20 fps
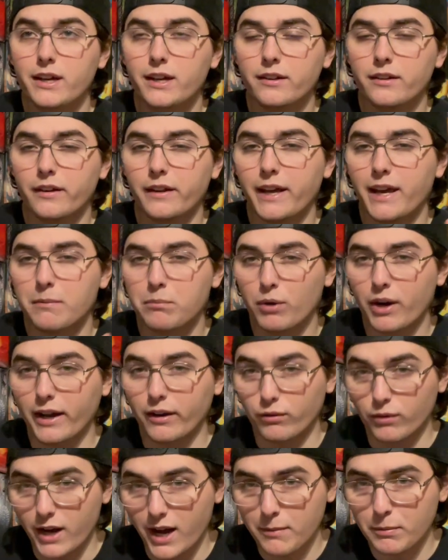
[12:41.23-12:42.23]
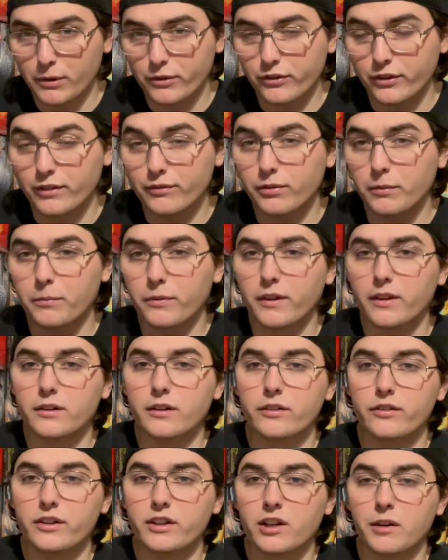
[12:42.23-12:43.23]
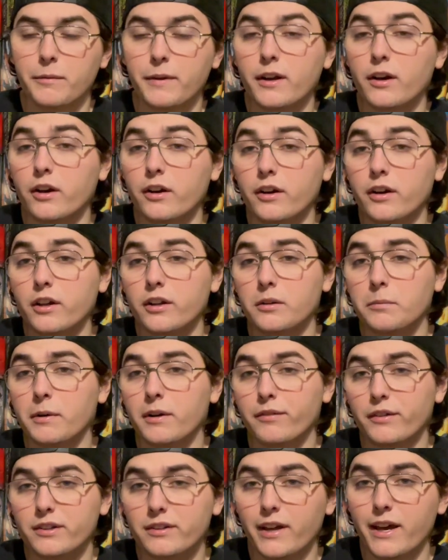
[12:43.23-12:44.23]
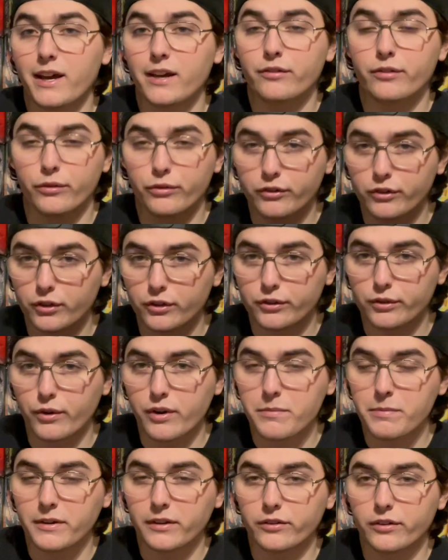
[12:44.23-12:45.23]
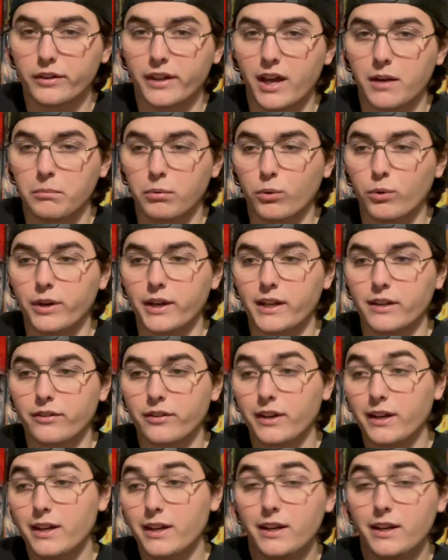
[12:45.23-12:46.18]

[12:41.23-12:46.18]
Then they had Brian Robertson from Thin Lizzy come in on Another Perfect Day, so still a 3-piece at that point.